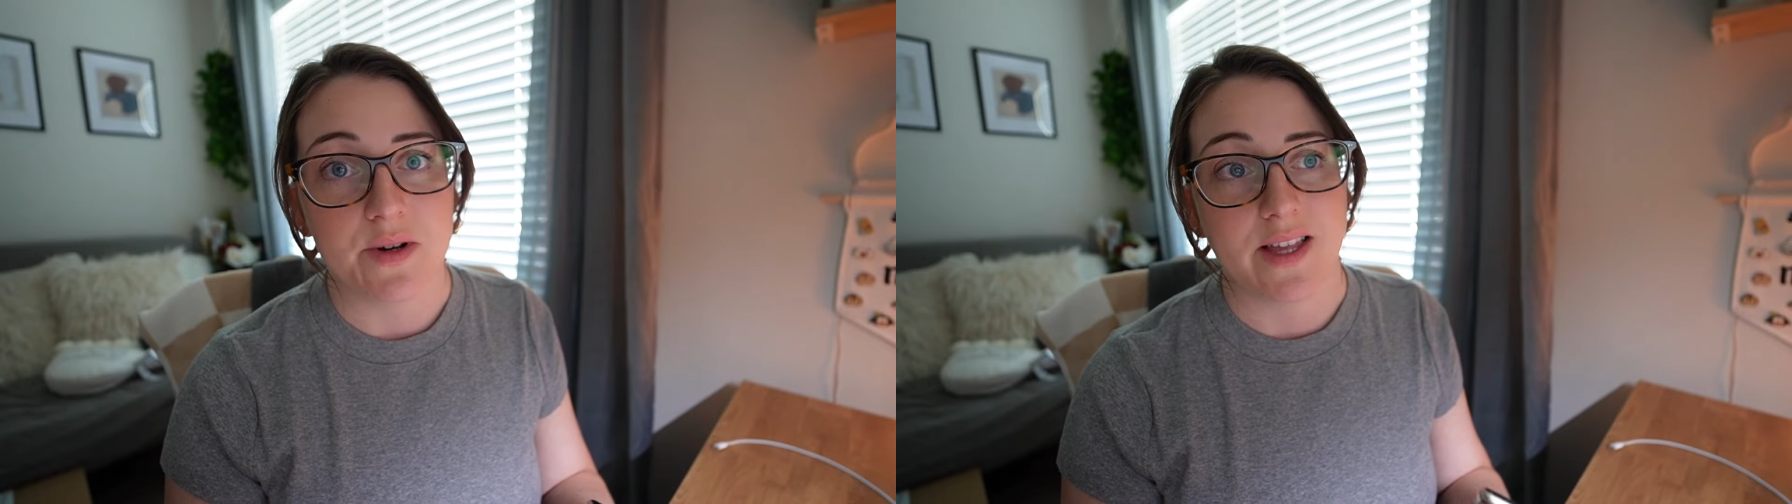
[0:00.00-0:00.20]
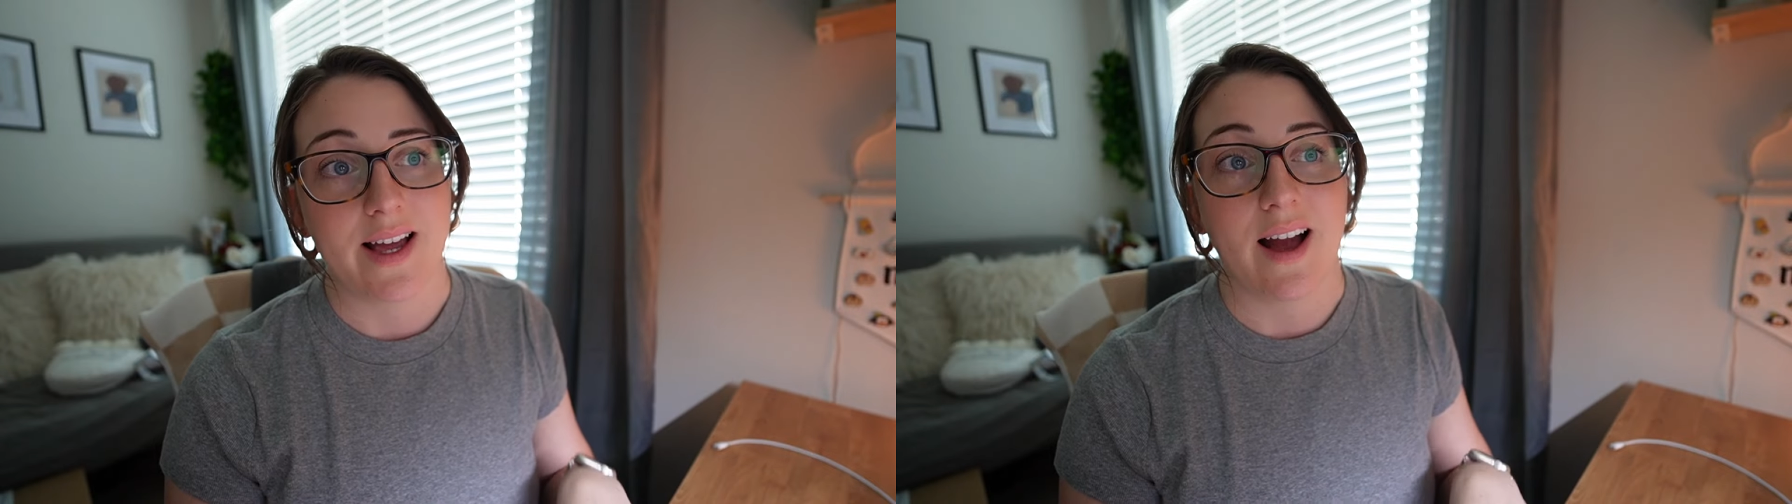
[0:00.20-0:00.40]

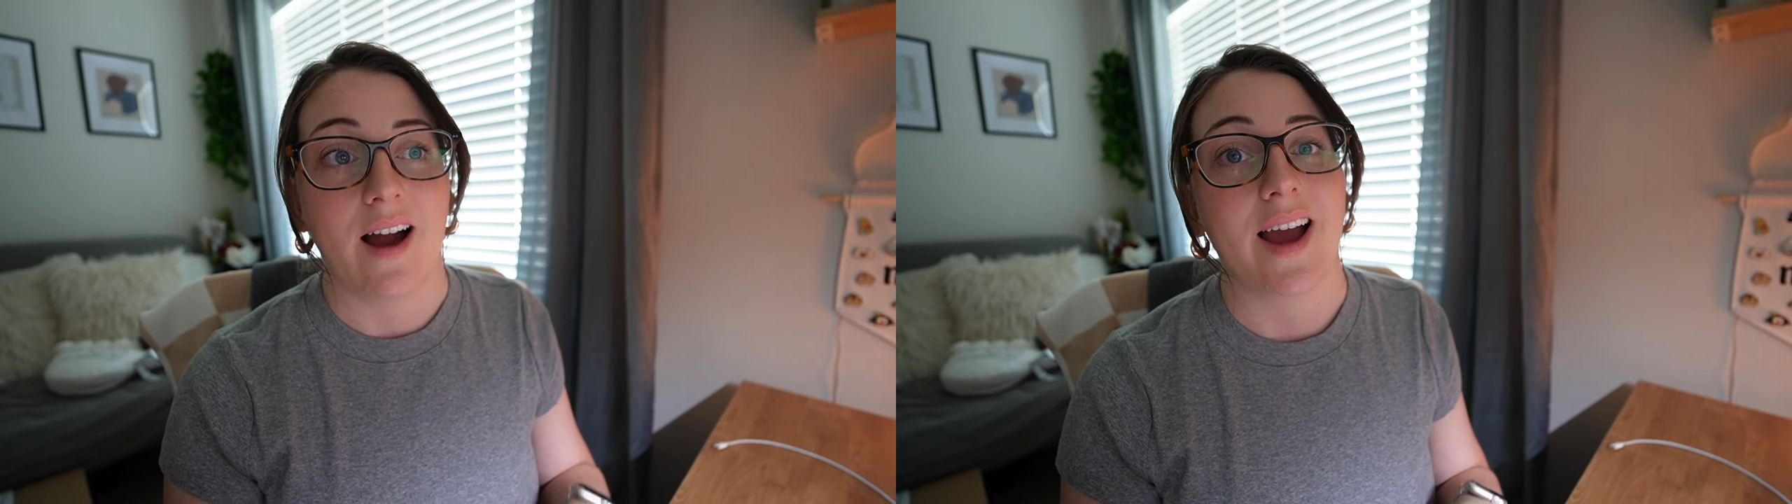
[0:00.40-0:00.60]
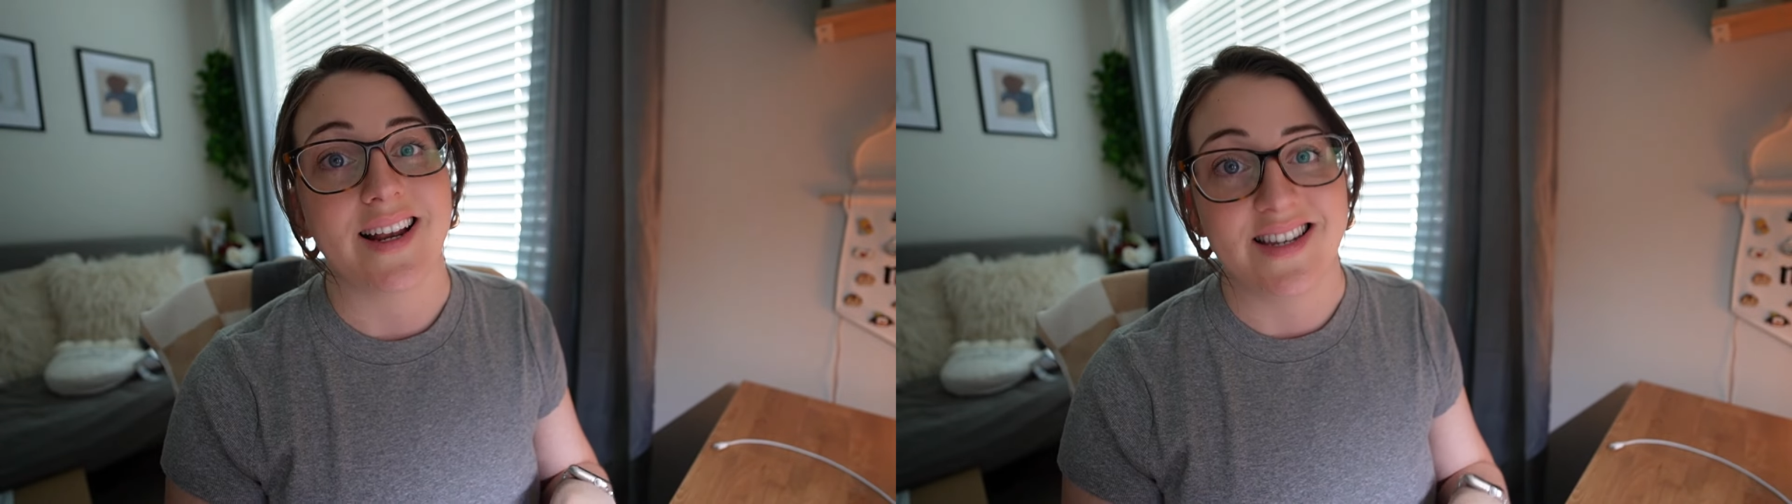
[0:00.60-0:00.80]
but like
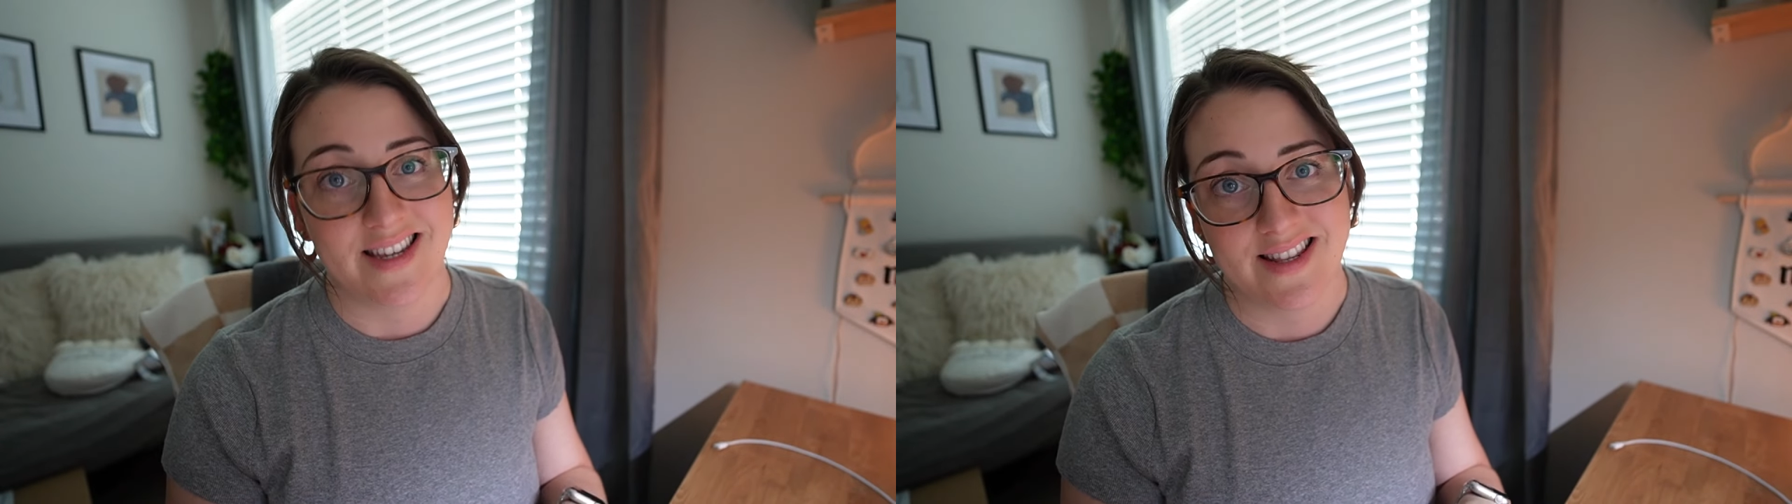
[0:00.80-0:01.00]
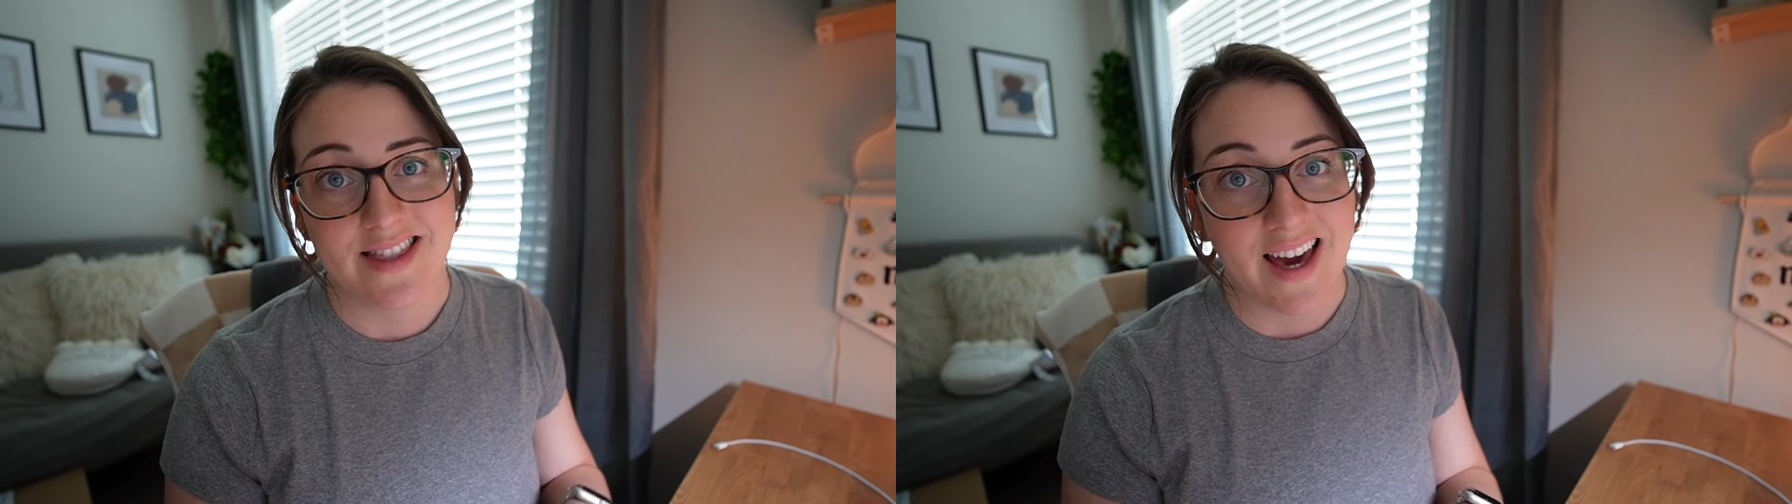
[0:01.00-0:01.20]
I
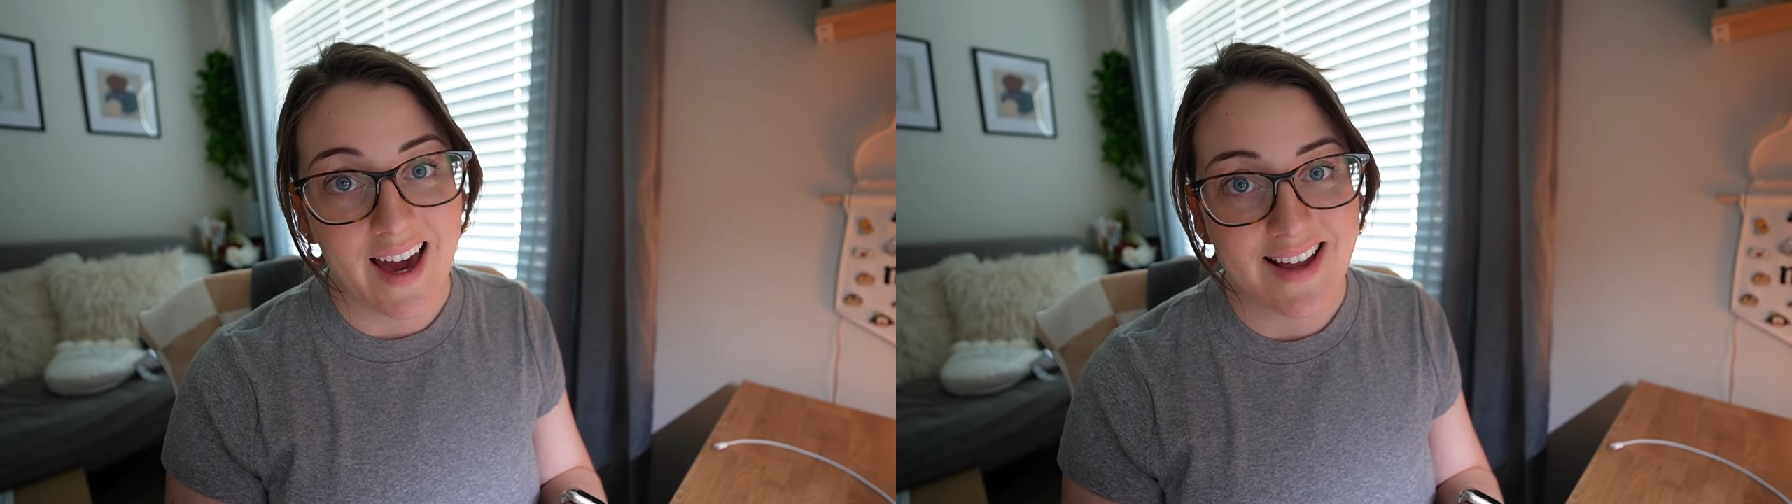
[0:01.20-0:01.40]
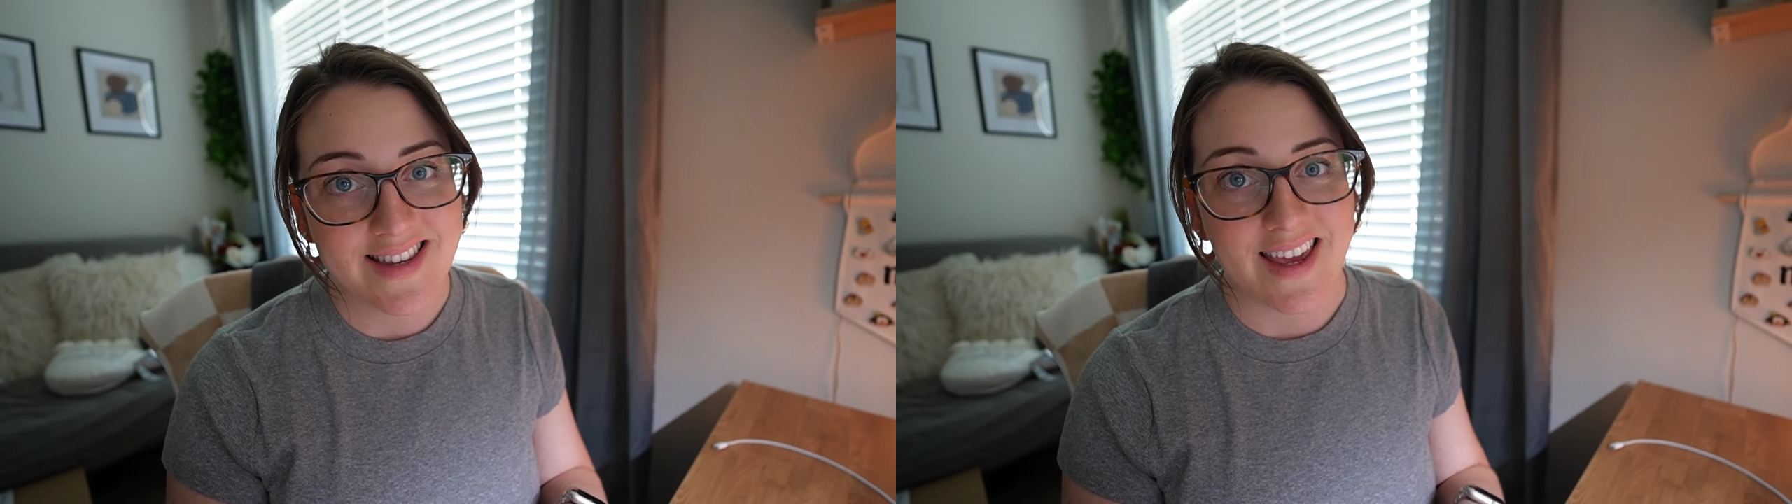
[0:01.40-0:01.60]
did
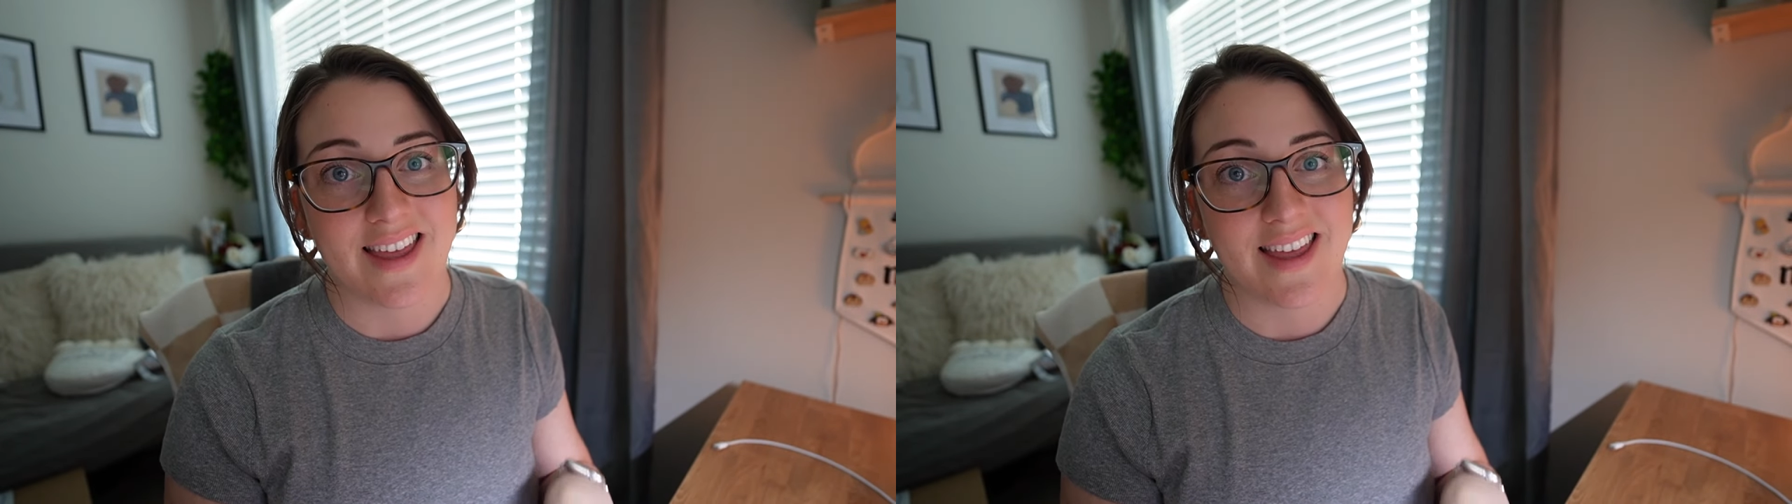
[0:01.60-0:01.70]
that